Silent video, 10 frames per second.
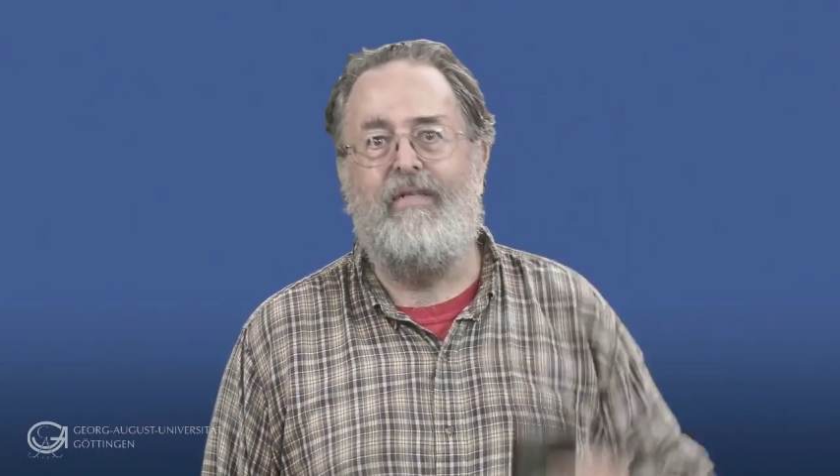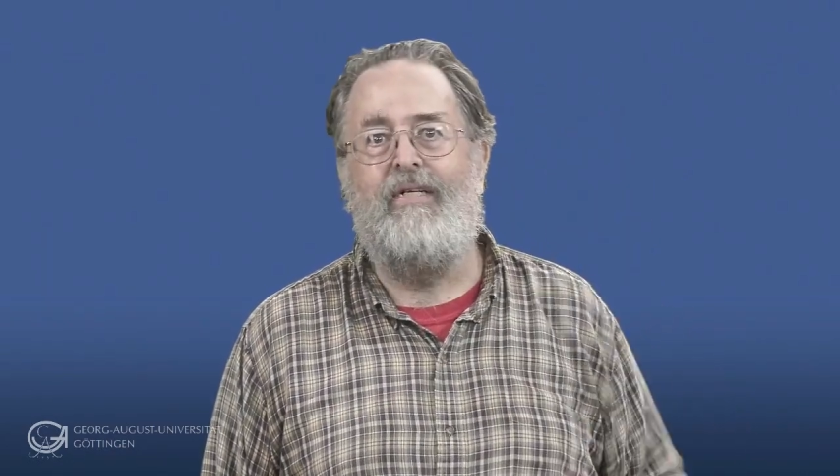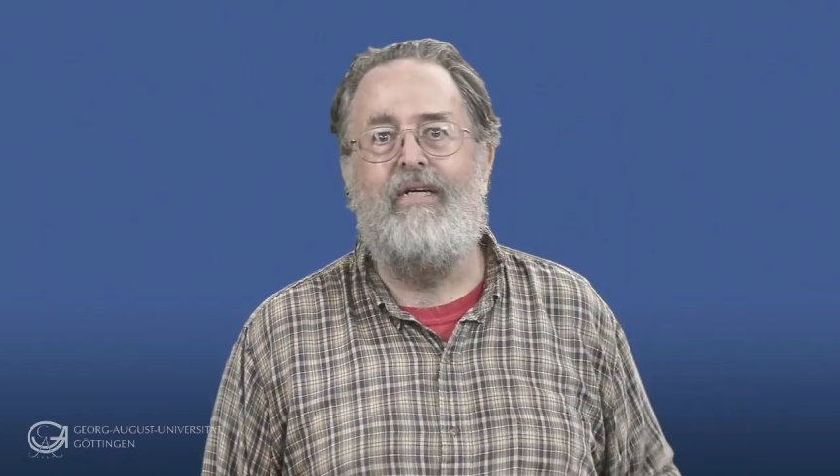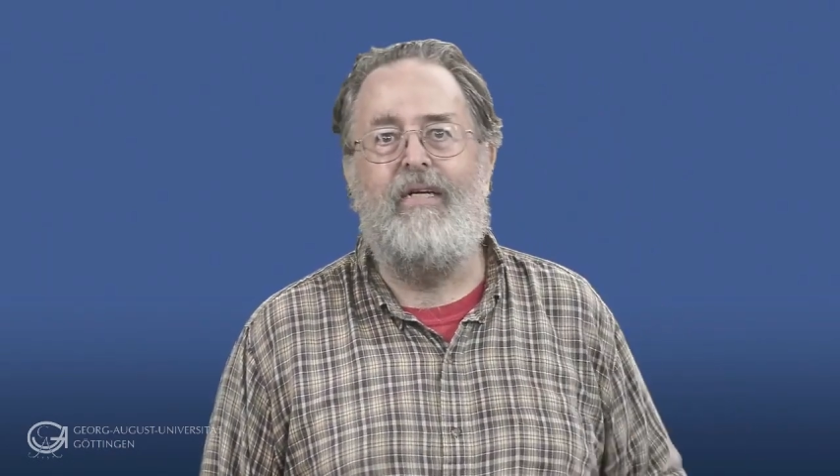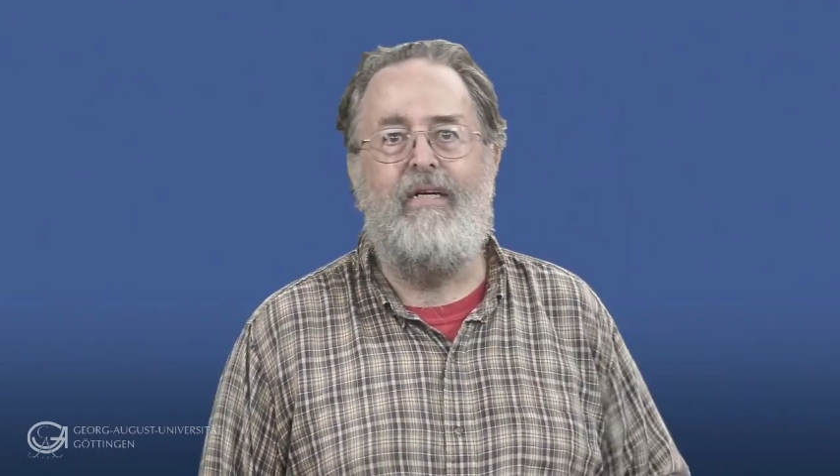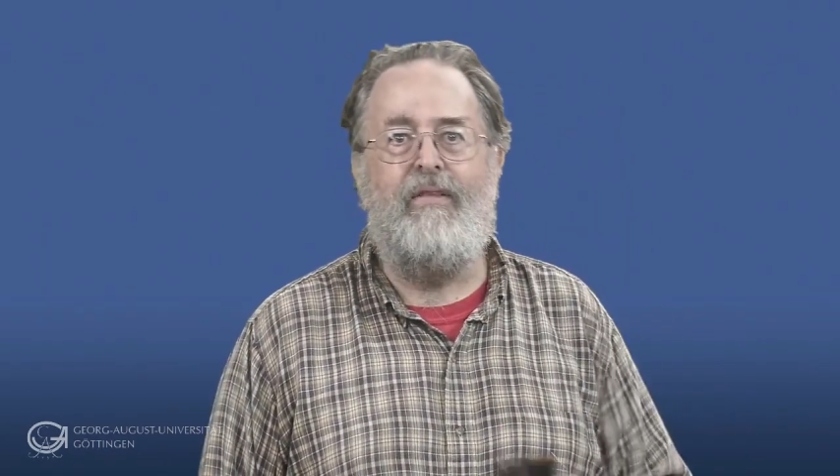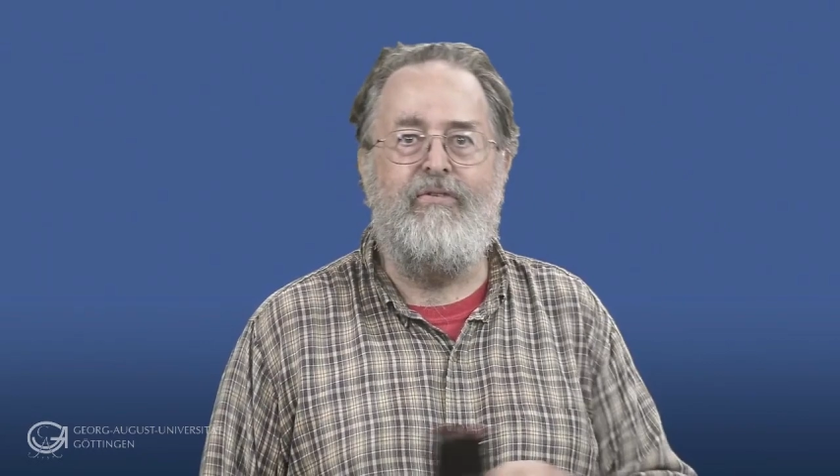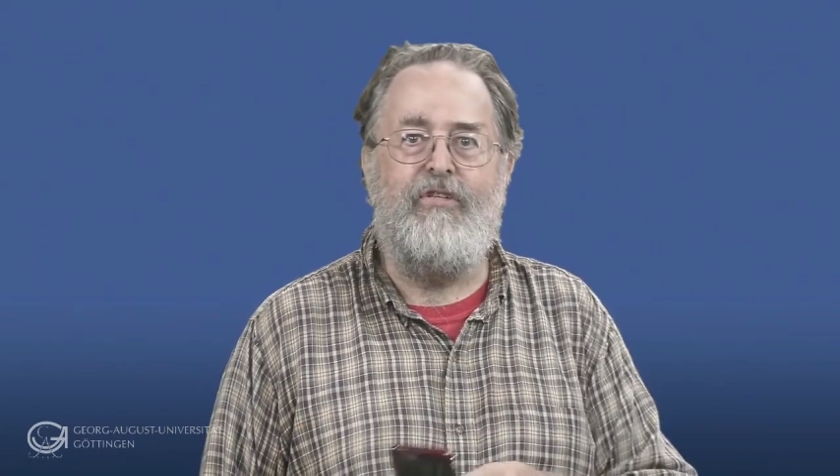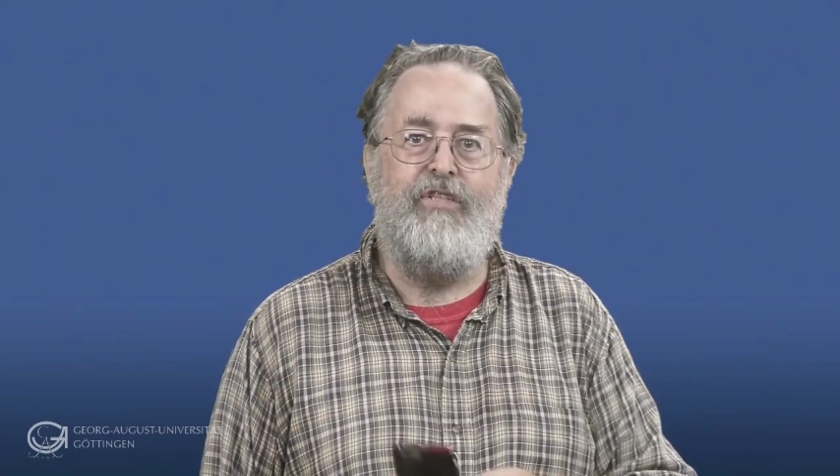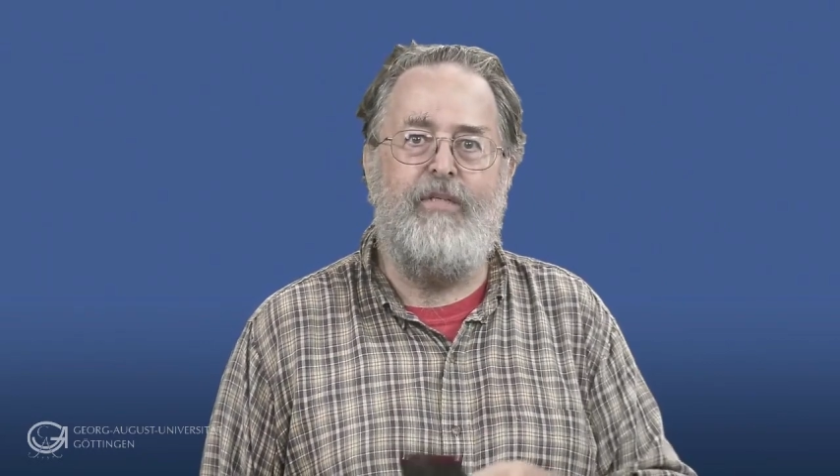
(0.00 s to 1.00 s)

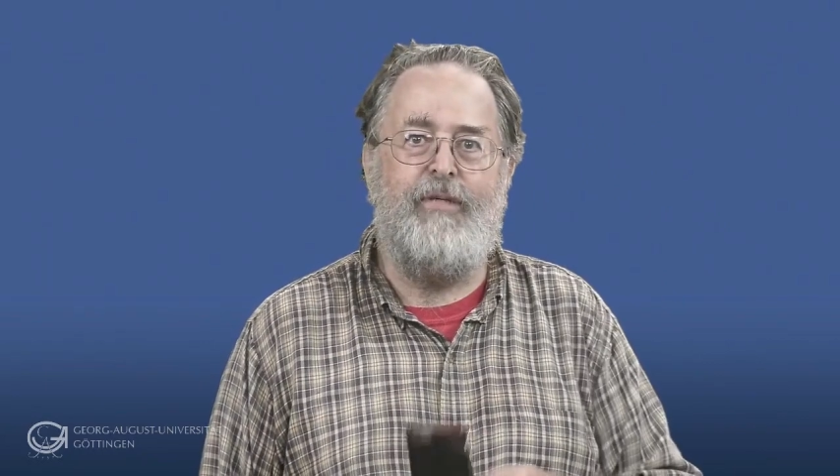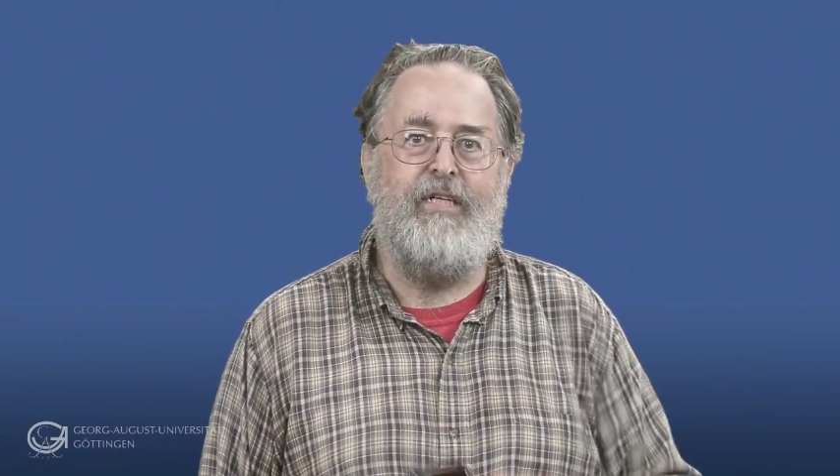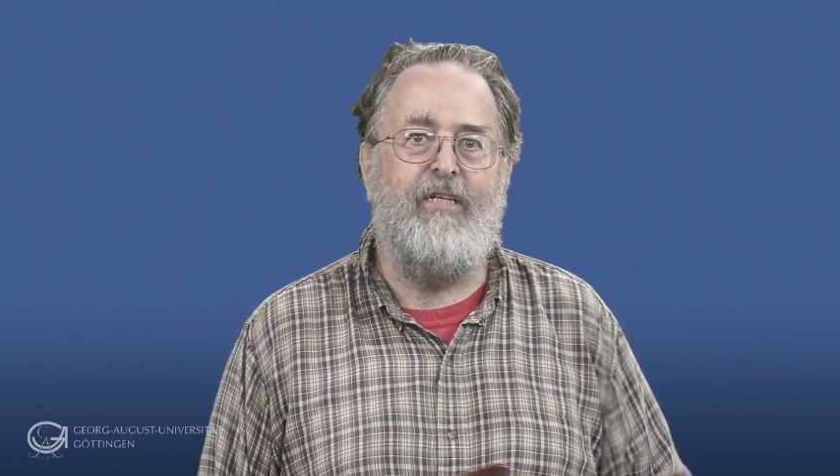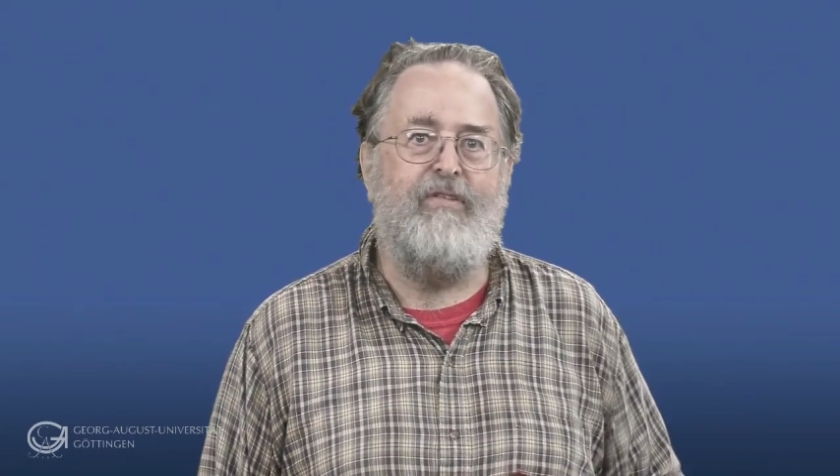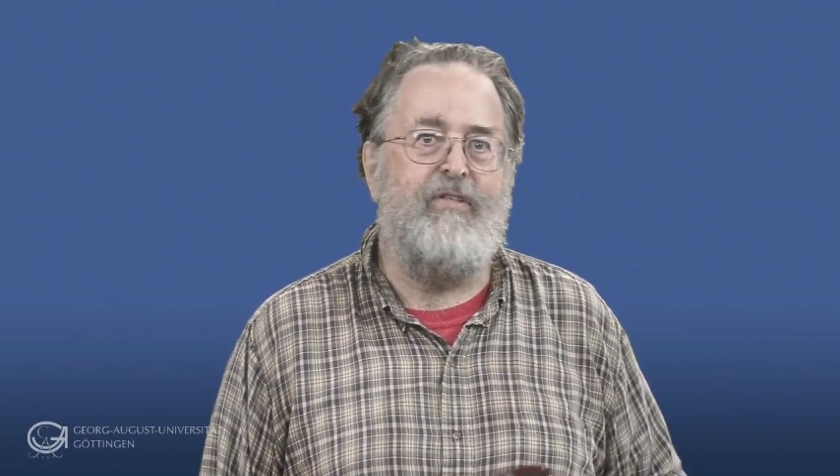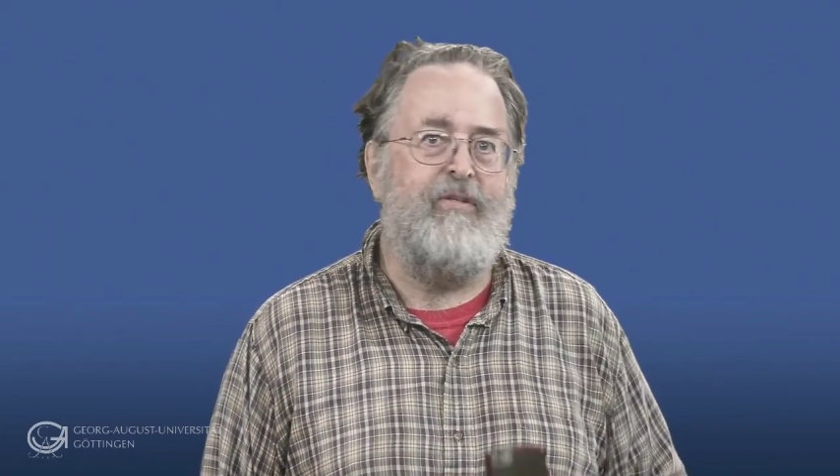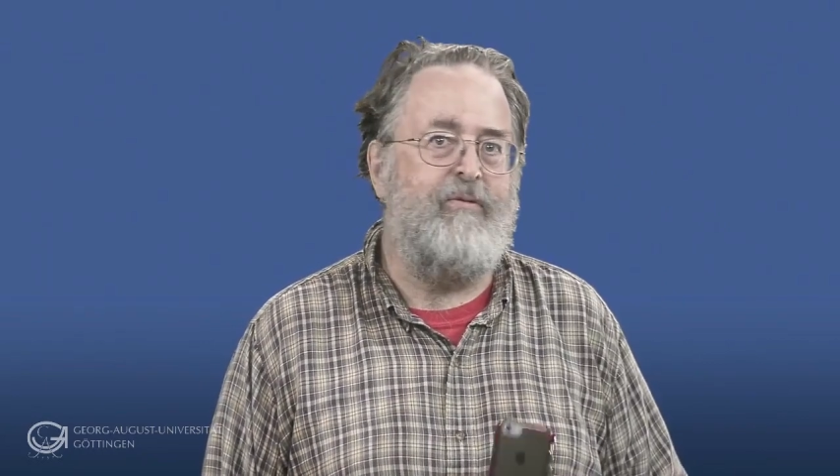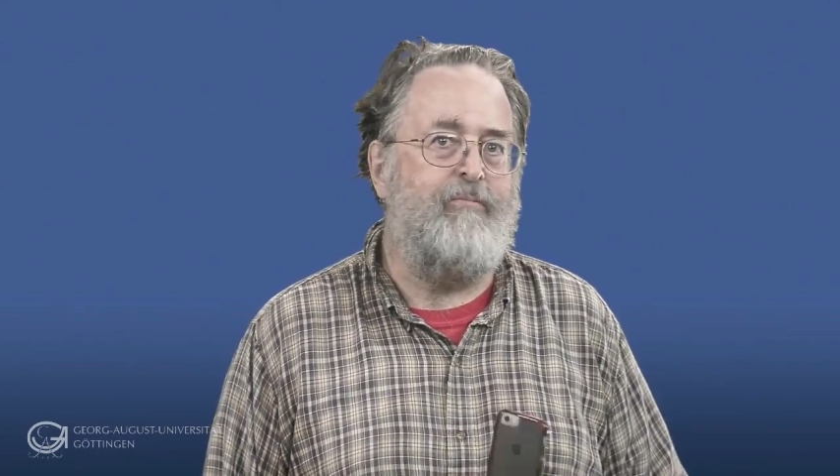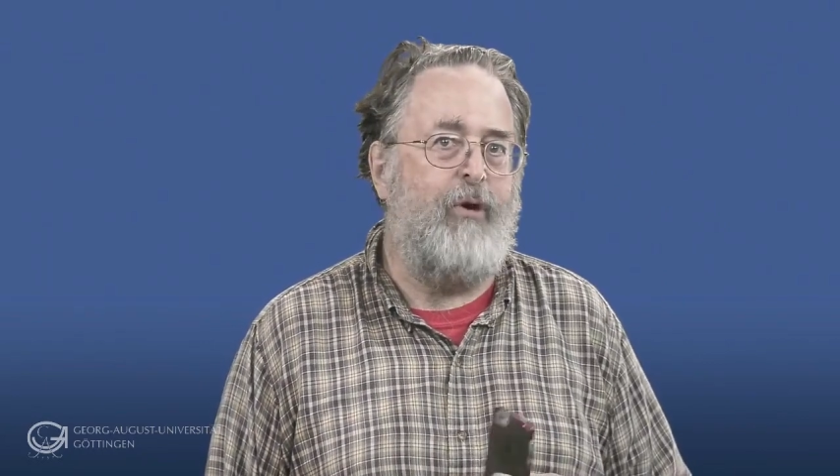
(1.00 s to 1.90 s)
There's a GPS in